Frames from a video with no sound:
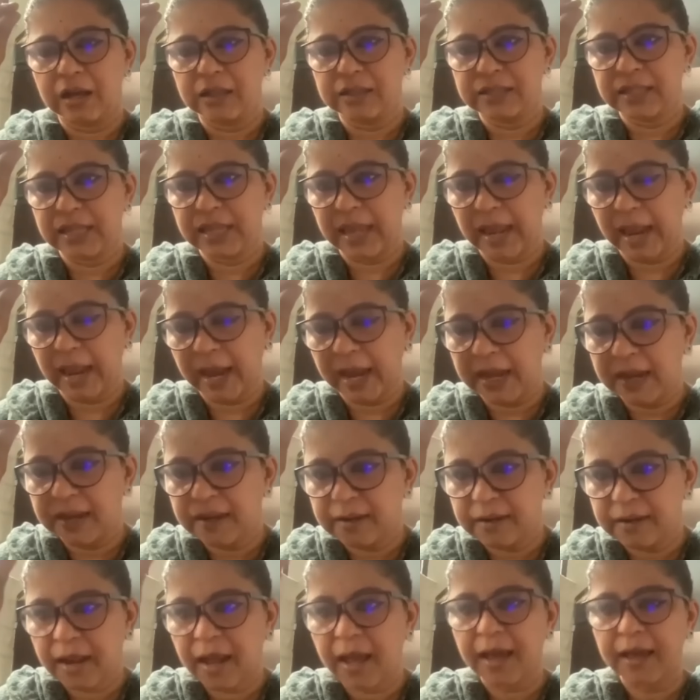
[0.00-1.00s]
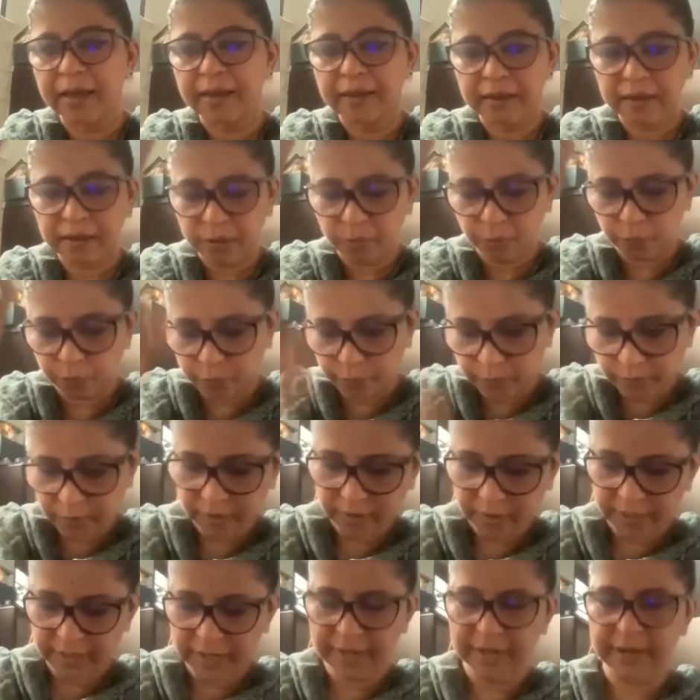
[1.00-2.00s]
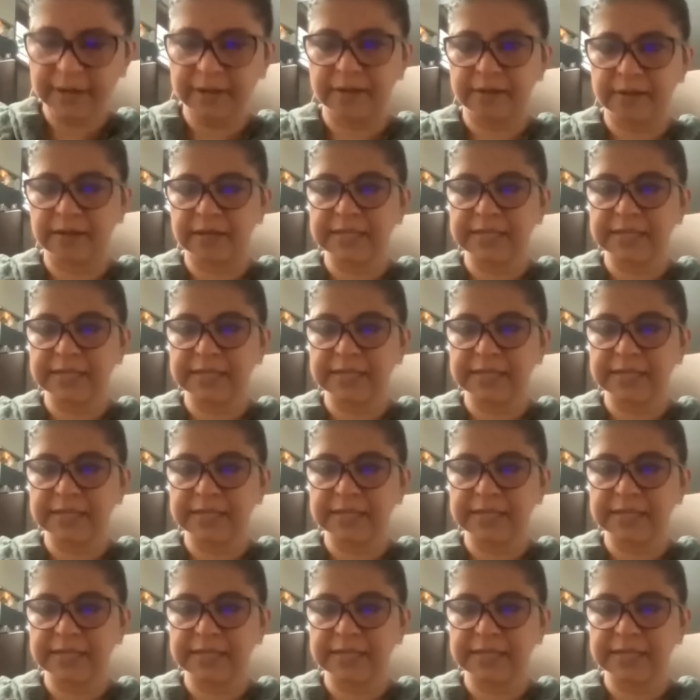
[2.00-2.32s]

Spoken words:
The entire world